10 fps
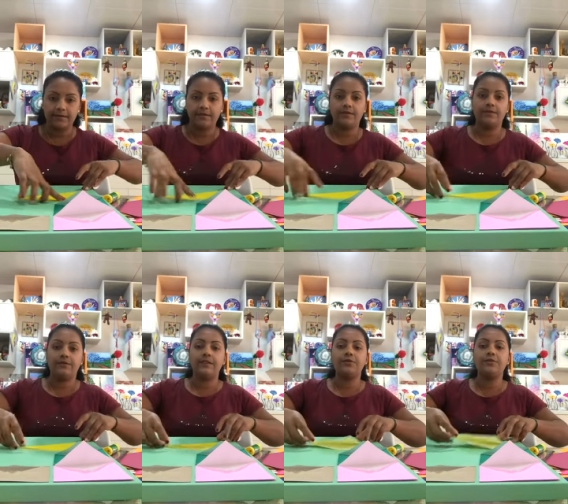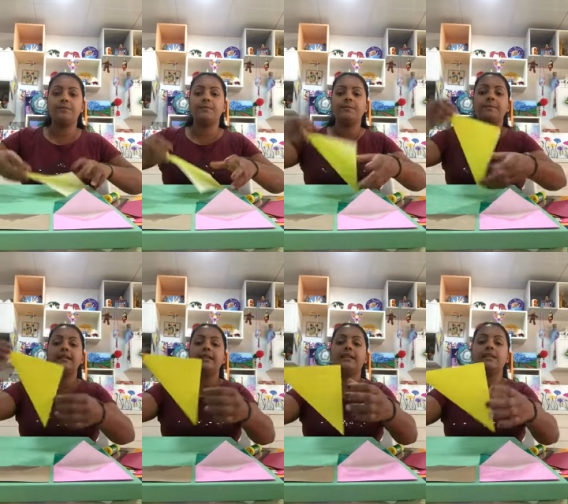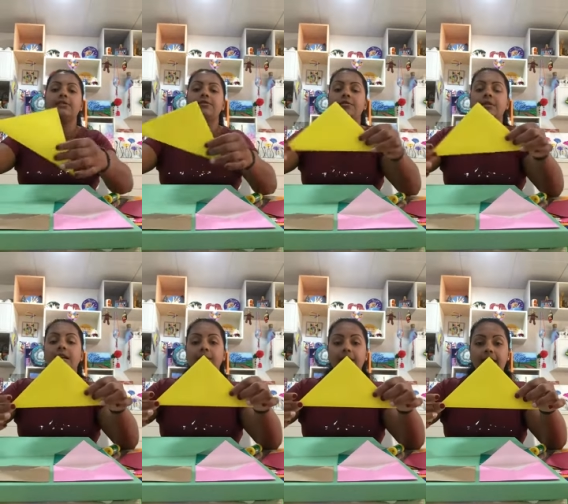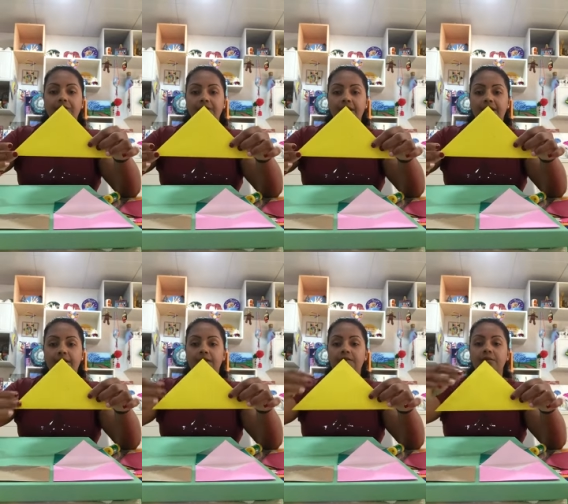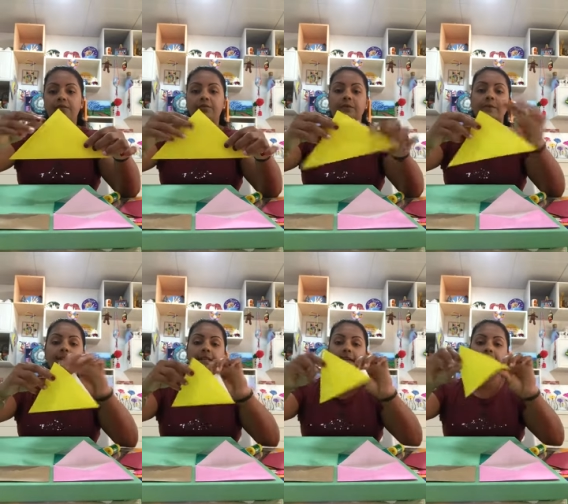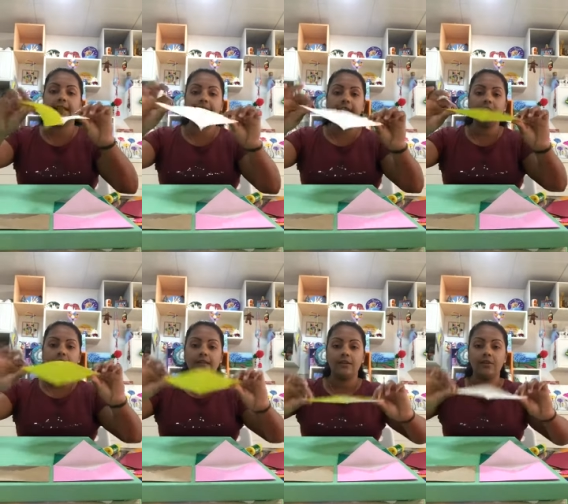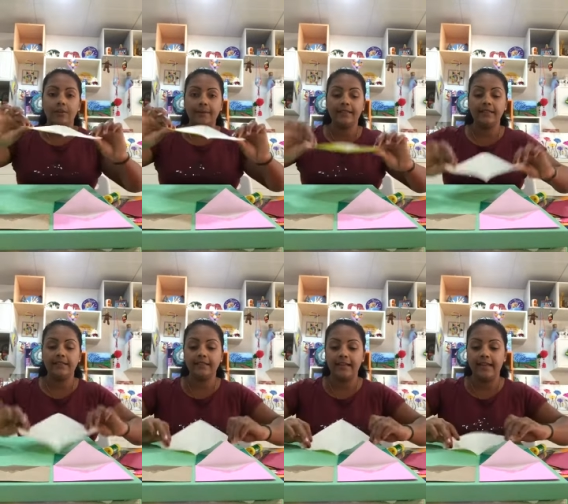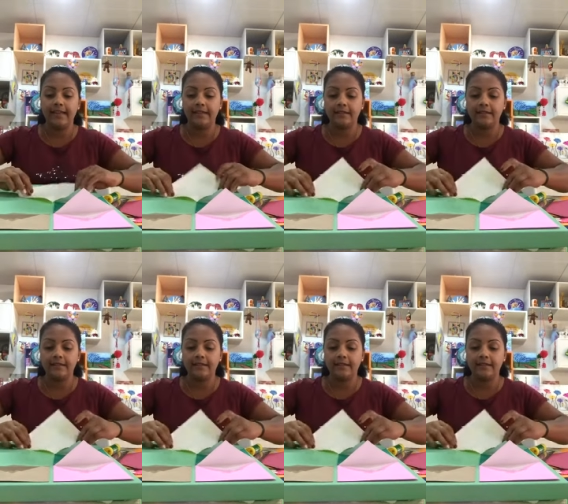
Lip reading: So when you bend it, it should come like a triangle. So you will bend again, open it and